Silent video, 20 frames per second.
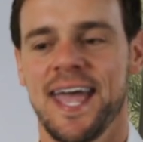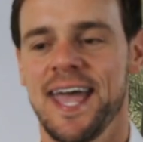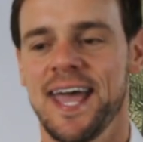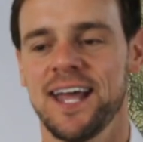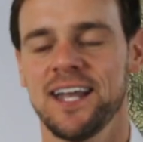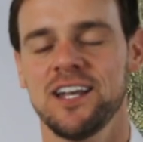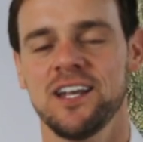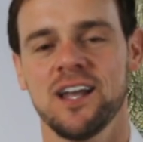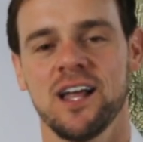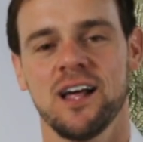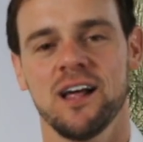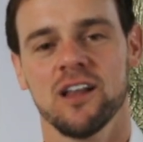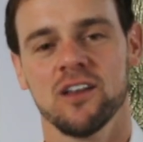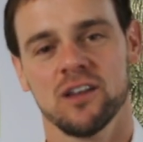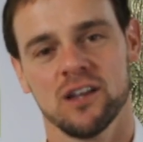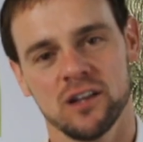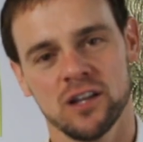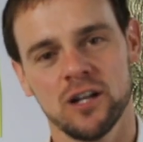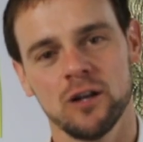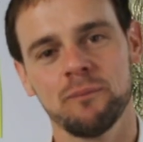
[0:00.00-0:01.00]
And a
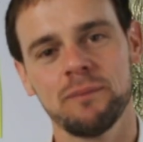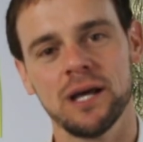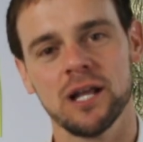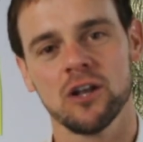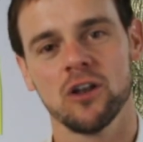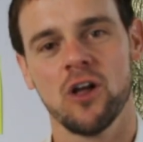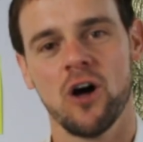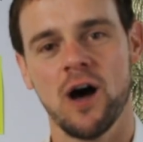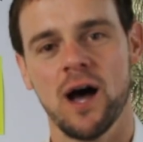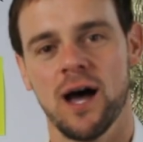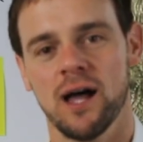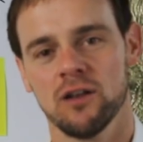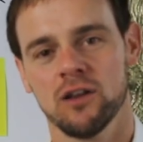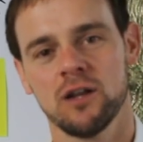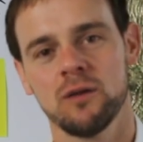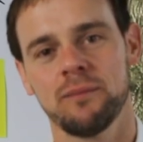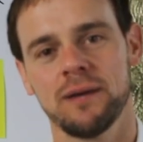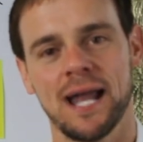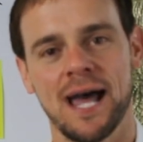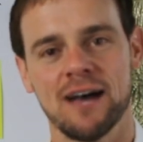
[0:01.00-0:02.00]
little bit, lo- a
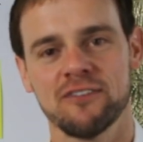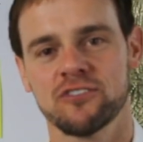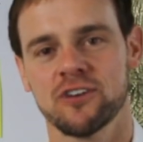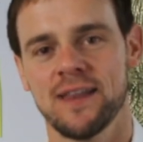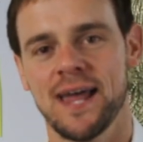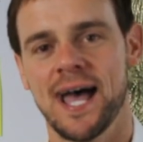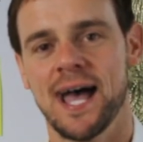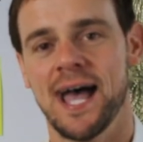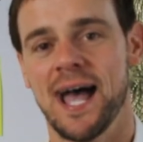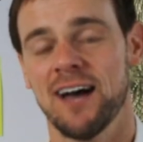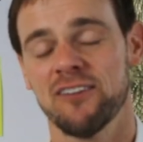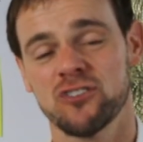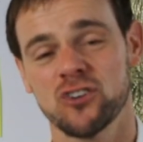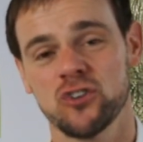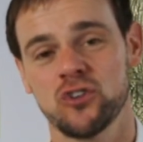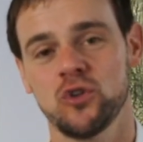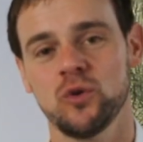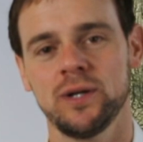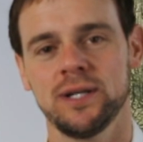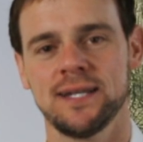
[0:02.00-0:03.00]
little bit after that,
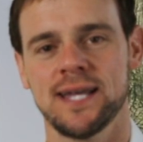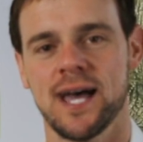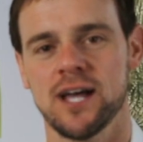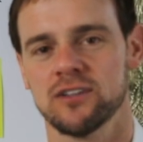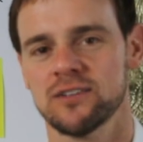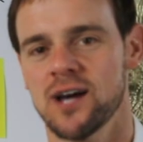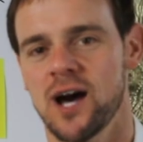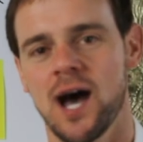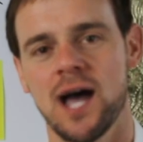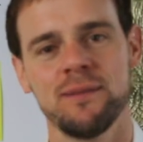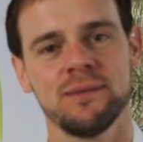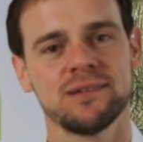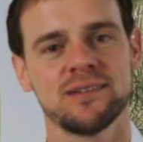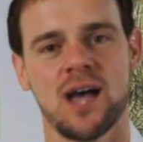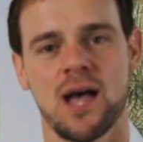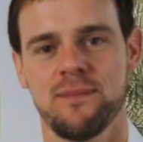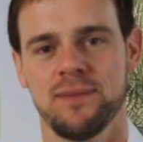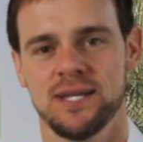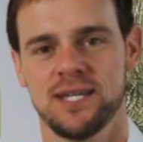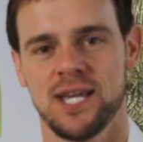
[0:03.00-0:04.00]
after doing that time and
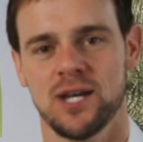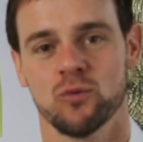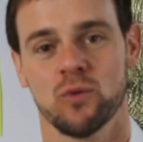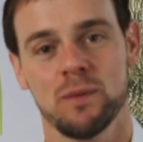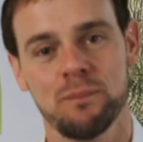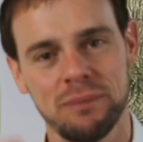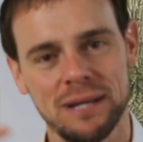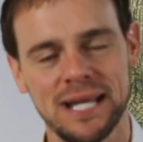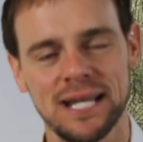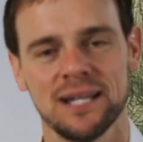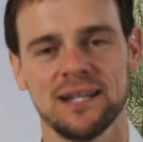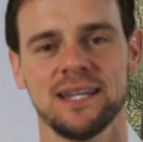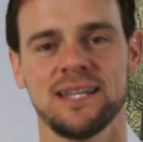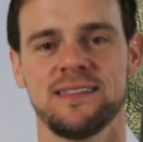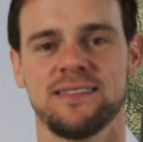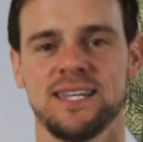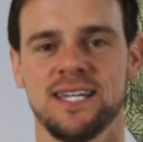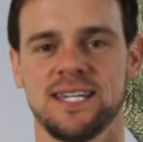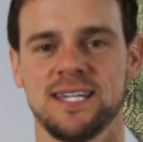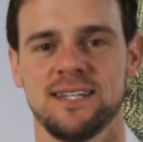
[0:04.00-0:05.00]
time again,
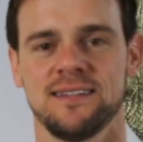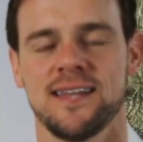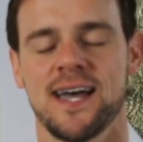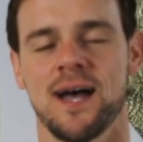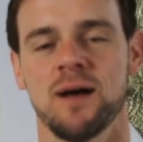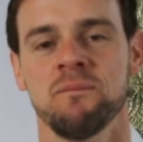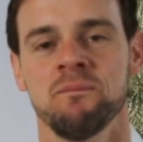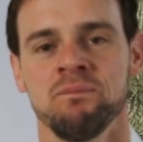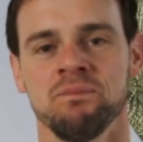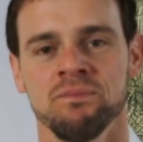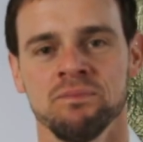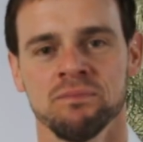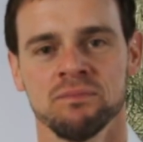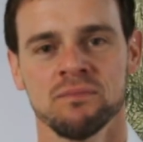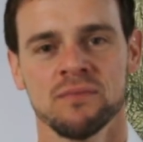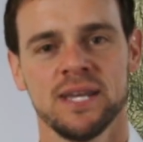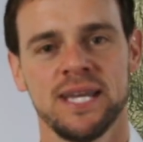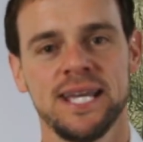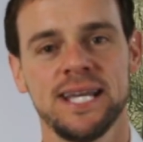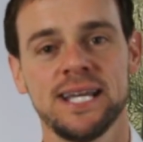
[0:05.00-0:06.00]
repeatedly thinking that,
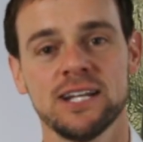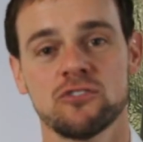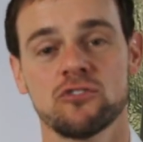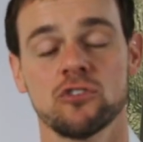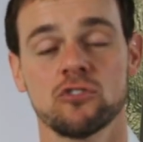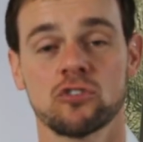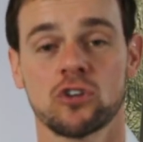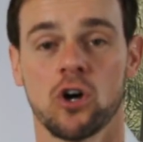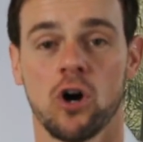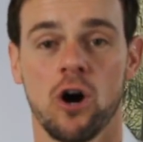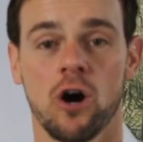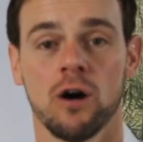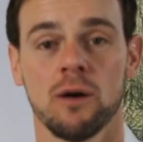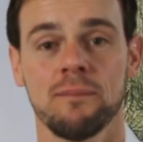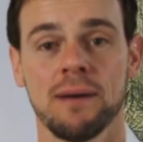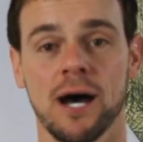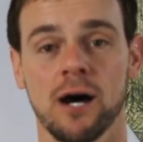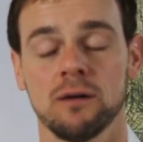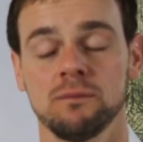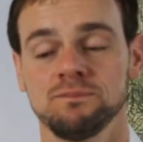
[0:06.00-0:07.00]
he gets this call
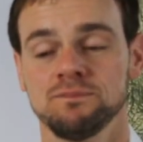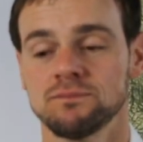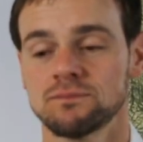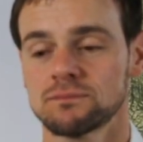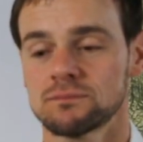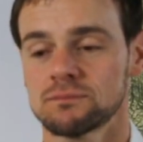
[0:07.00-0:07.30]
about